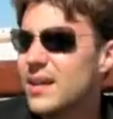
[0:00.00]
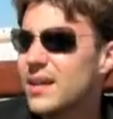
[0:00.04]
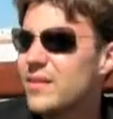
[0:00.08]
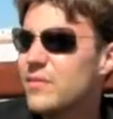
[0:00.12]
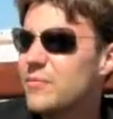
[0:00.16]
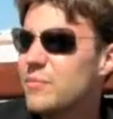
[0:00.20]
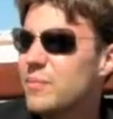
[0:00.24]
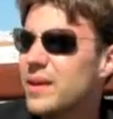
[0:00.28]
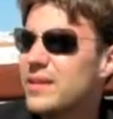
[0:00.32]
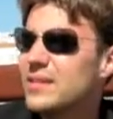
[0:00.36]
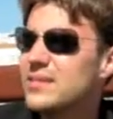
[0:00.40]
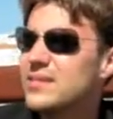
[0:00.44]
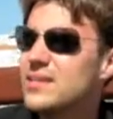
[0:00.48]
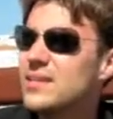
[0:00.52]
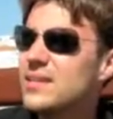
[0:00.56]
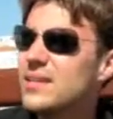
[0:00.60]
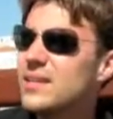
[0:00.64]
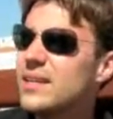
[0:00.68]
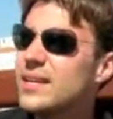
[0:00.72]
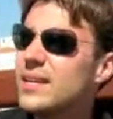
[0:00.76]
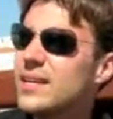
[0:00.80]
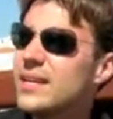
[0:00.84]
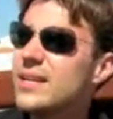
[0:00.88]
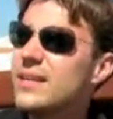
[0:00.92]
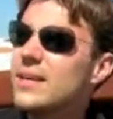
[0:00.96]
Life,
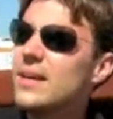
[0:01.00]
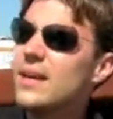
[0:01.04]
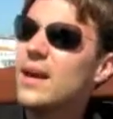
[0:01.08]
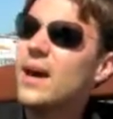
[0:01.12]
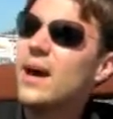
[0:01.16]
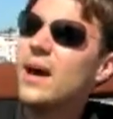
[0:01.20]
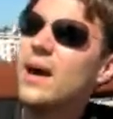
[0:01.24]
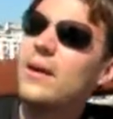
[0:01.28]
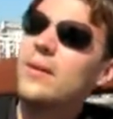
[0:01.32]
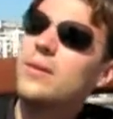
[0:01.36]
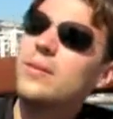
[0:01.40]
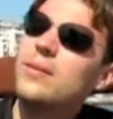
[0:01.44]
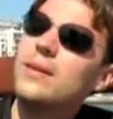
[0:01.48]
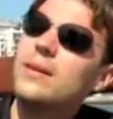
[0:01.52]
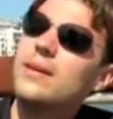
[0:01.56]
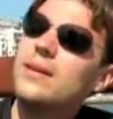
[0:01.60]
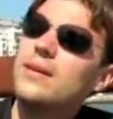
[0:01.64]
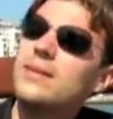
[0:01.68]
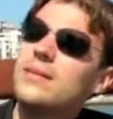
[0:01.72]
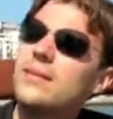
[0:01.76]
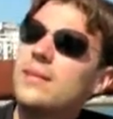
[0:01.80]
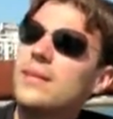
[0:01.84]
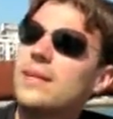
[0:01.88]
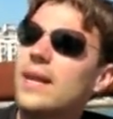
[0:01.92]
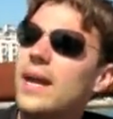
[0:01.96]
basically, I think
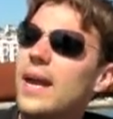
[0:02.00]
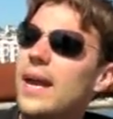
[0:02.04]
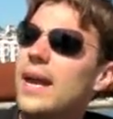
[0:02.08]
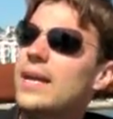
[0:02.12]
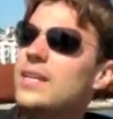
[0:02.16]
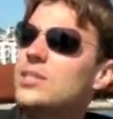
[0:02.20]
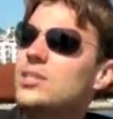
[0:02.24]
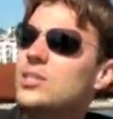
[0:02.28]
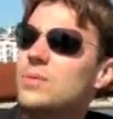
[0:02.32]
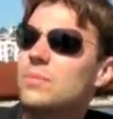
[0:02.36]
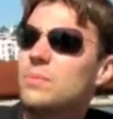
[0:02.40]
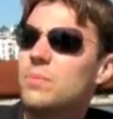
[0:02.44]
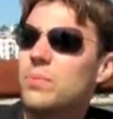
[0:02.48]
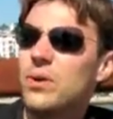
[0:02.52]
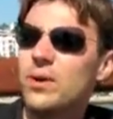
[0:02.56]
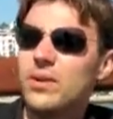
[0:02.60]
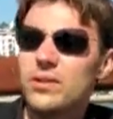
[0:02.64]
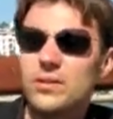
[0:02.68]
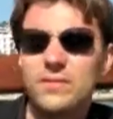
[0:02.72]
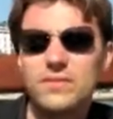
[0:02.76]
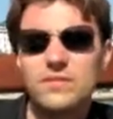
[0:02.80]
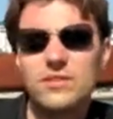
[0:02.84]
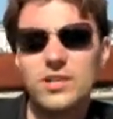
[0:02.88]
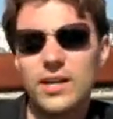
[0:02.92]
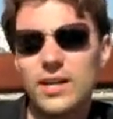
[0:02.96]
the Asian
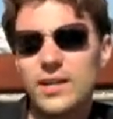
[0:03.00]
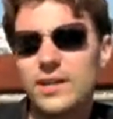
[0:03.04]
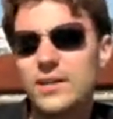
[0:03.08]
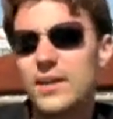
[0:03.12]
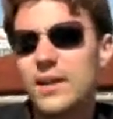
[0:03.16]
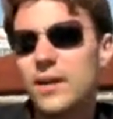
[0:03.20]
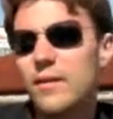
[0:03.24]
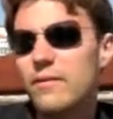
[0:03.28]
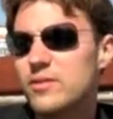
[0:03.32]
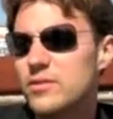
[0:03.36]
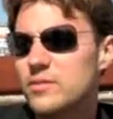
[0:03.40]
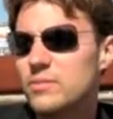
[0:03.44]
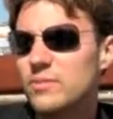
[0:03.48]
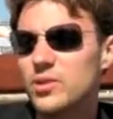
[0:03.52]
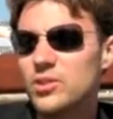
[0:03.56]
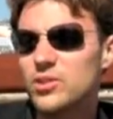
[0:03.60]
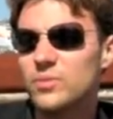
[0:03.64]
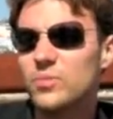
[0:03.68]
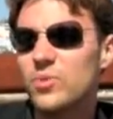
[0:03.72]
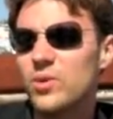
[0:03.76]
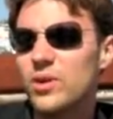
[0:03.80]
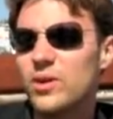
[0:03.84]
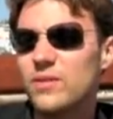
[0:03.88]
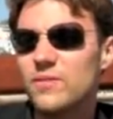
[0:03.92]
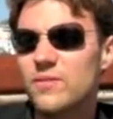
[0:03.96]
part of Second Life is much
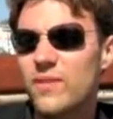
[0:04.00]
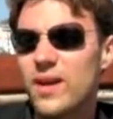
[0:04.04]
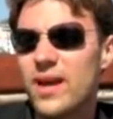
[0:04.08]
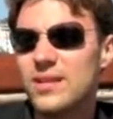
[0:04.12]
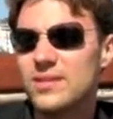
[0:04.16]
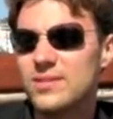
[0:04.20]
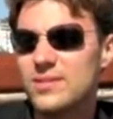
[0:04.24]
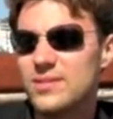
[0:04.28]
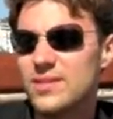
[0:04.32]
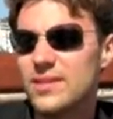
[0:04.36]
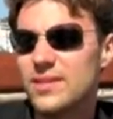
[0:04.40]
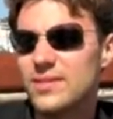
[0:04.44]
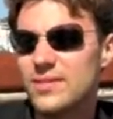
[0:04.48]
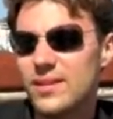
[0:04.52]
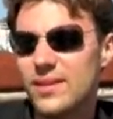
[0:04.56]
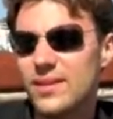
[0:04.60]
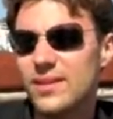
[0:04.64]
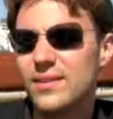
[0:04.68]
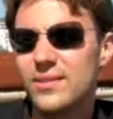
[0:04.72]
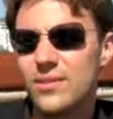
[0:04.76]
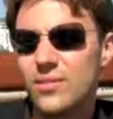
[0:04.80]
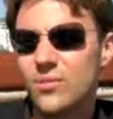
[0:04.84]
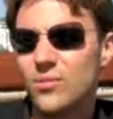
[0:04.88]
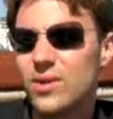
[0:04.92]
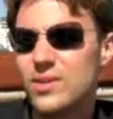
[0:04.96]
more advanced than
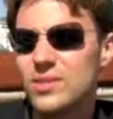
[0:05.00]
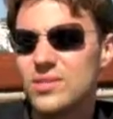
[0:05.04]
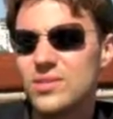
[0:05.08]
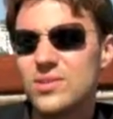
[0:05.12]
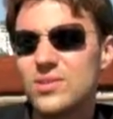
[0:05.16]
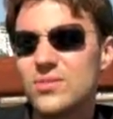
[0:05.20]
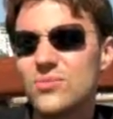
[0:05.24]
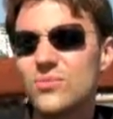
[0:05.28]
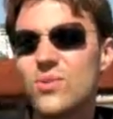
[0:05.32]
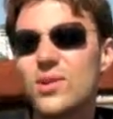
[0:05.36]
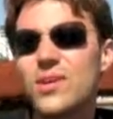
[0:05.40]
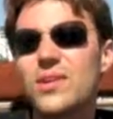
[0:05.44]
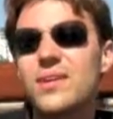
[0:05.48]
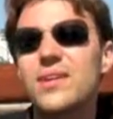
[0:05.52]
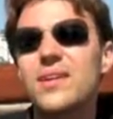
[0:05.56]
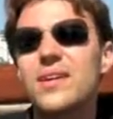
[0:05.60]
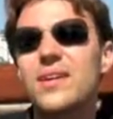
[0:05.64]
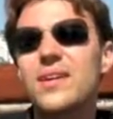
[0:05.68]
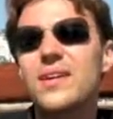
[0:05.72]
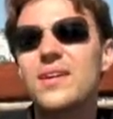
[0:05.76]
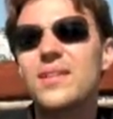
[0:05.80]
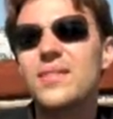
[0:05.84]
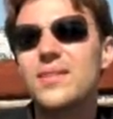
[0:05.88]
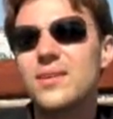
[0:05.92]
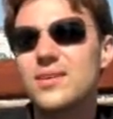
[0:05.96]
the Western one.
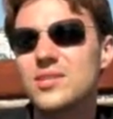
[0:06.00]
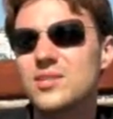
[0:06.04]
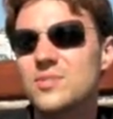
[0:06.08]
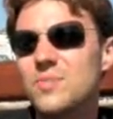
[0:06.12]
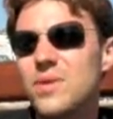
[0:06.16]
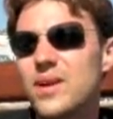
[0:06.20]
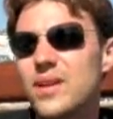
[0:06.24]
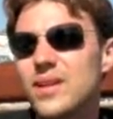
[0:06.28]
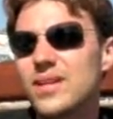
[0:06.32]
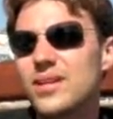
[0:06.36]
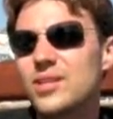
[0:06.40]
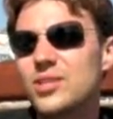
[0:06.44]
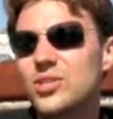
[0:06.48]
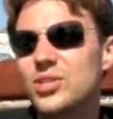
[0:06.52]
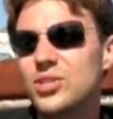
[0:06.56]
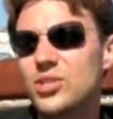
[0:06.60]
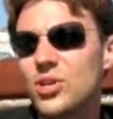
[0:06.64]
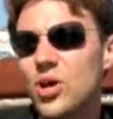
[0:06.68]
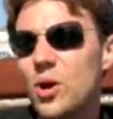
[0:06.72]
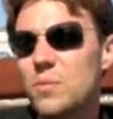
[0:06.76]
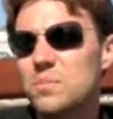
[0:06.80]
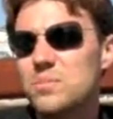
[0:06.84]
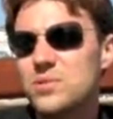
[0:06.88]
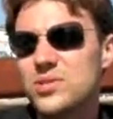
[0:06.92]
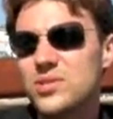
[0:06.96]
There's many
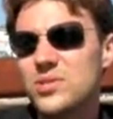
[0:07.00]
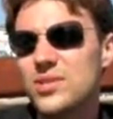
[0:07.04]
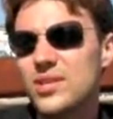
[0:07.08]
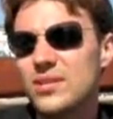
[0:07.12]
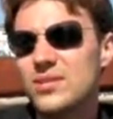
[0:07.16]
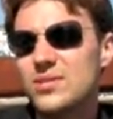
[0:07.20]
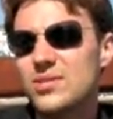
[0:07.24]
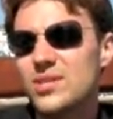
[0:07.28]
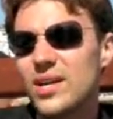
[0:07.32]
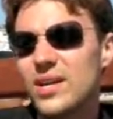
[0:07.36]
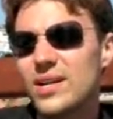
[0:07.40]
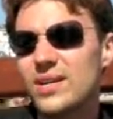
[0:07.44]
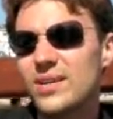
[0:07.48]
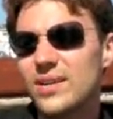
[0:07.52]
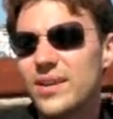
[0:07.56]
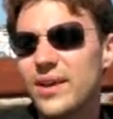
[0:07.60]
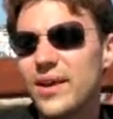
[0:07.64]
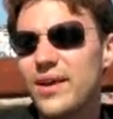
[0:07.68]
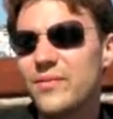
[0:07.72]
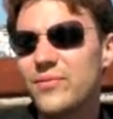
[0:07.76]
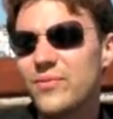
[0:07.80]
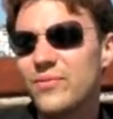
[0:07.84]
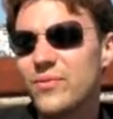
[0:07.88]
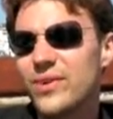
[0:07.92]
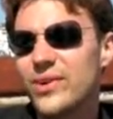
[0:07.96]
shops in Second
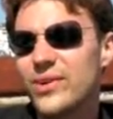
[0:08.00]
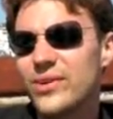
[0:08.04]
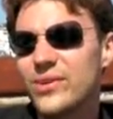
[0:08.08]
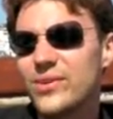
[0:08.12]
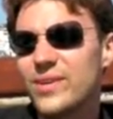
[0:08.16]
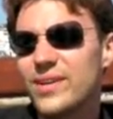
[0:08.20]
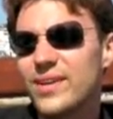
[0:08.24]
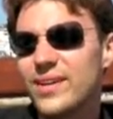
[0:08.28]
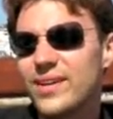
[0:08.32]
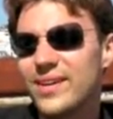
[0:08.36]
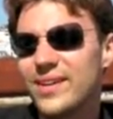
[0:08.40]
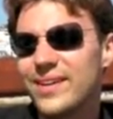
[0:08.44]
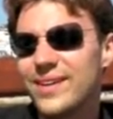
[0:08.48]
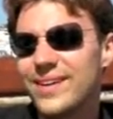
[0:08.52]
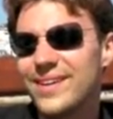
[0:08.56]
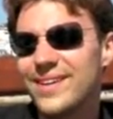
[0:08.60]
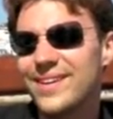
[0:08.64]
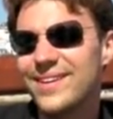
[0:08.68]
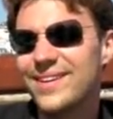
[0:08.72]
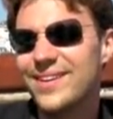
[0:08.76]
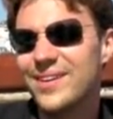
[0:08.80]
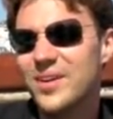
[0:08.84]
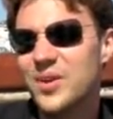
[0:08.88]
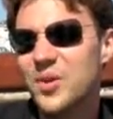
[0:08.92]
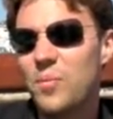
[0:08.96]
Life where you can
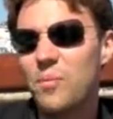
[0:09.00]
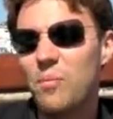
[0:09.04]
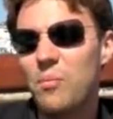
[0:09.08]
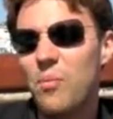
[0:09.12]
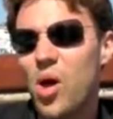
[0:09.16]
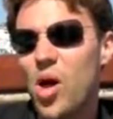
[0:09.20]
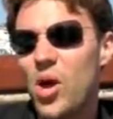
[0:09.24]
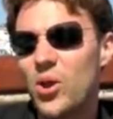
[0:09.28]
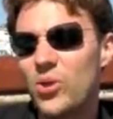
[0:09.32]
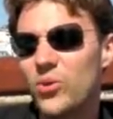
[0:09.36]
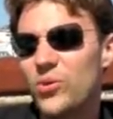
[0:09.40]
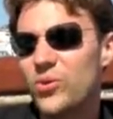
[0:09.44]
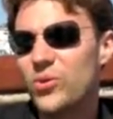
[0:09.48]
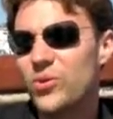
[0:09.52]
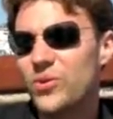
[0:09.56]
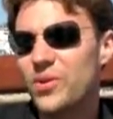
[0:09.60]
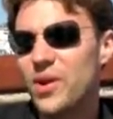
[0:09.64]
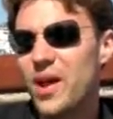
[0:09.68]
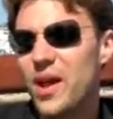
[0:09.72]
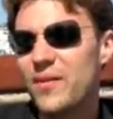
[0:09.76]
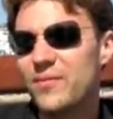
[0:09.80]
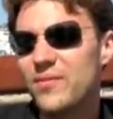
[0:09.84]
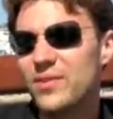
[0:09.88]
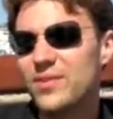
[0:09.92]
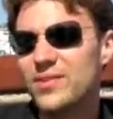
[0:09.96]
model your
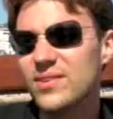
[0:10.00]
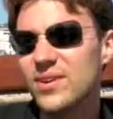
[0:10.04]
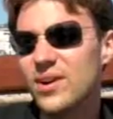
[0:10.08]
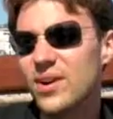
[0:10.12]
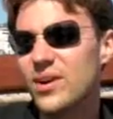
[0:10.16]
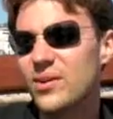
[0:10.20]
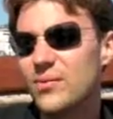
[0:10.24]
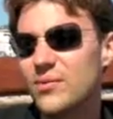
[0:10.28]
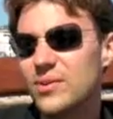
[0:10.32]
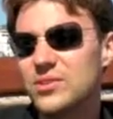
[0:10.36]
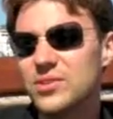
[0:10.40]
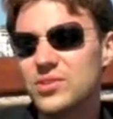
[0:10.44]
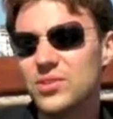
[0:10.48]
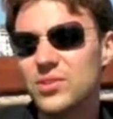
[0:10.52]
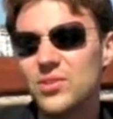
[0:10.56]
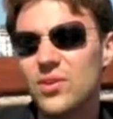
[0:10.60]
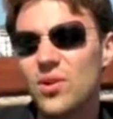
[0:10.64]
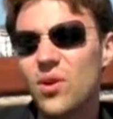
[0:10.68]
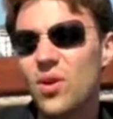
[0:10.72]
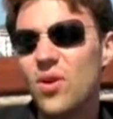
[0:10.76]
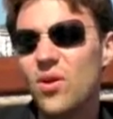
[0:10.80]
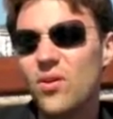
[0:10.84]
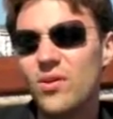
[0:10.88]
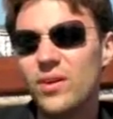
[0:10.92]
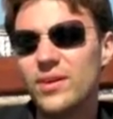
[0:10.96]
avatar, which are
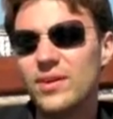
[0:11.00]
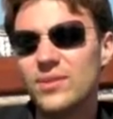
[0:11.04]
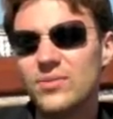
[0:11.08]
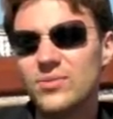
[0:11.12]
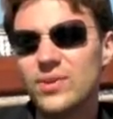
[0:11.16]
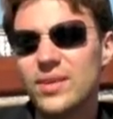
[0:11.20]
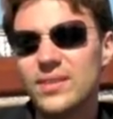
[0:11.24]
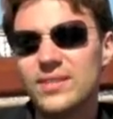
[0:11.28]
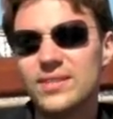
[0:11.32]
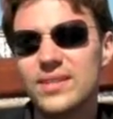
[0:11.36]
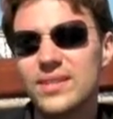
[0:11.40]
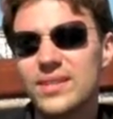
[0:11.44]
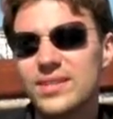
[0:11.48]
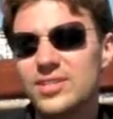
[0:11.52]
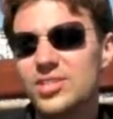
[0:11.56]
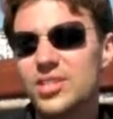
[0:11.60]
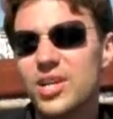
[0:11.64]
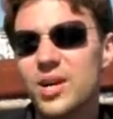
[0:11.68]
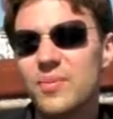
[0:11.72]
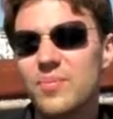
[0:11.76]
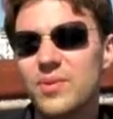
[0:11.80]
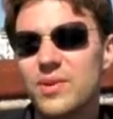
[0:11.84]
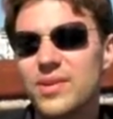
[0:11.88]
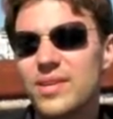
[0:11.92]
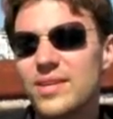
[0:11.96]
all written in
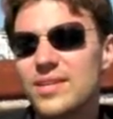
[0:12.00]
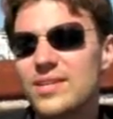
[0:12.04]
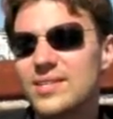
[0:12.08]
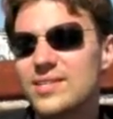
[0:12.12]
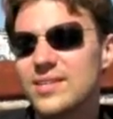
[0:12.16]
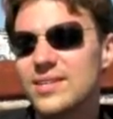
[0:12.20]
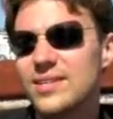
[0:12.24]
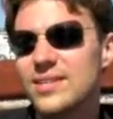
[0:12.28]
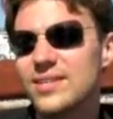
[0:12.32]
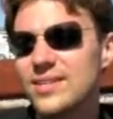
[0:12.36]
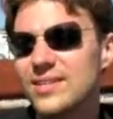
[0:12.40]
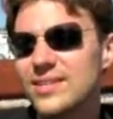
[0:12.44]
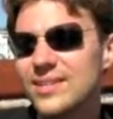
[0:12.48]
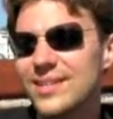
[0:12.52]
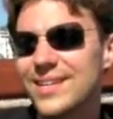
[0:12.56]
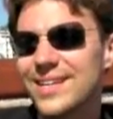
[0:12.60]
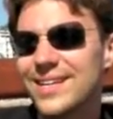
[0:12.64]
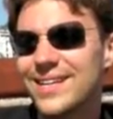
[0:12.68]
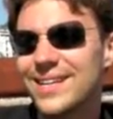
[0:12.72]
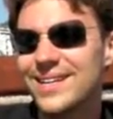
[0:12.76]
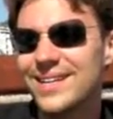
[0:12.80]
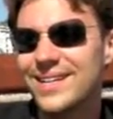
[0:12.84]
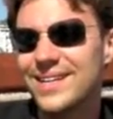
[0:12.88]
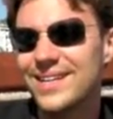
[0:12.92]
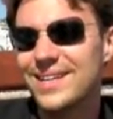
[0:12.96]
Japanese and
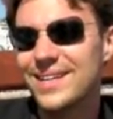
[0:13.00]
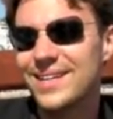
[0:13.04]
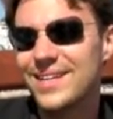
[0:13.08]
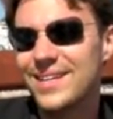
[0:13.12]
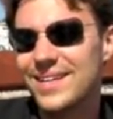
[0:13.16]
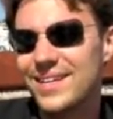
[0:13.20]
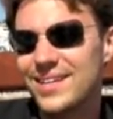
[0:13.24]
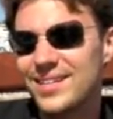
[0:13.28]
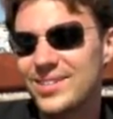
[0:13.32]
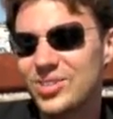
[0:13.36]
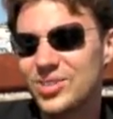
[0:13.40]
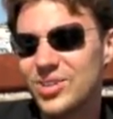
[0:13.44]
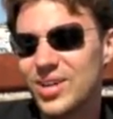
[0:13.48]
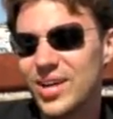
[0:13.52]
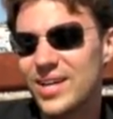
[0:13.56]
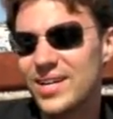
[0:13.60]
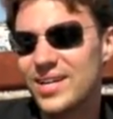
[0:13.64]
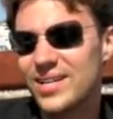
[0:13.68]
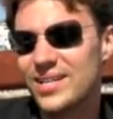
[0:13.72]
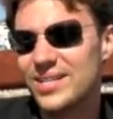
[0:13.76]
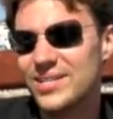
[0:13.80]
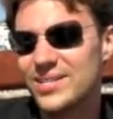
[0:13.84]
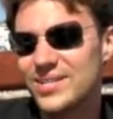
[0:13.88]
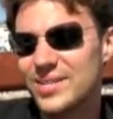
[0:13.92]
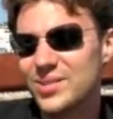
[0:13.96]
in
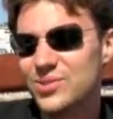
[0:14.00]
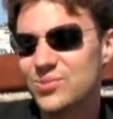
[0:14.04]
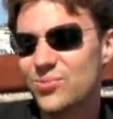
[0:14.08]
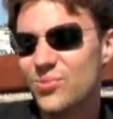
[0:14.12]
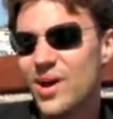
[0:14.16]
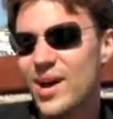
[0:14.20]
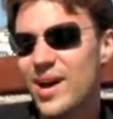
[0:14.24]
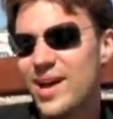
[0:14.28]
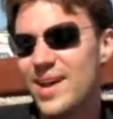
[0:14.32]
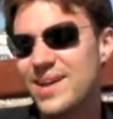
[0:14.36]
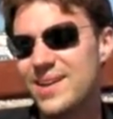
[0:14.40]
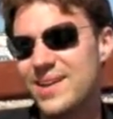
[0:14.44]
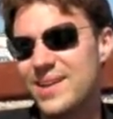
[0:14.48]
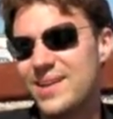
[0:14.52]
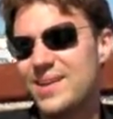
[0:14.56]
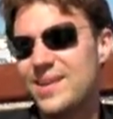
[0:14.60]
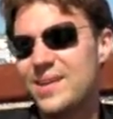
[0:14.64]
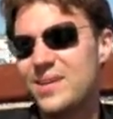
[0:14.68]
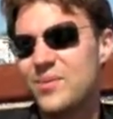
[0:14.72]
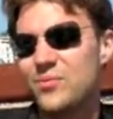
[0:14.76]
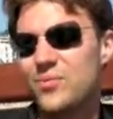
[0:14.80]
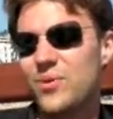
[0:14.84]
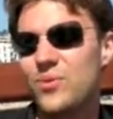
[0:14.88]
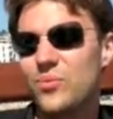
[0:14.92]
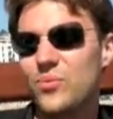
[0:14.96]
Chinese. That's why
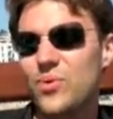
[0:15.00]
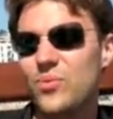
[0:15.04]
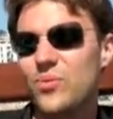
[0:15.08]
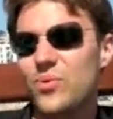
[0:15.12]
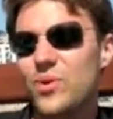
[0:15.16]
when we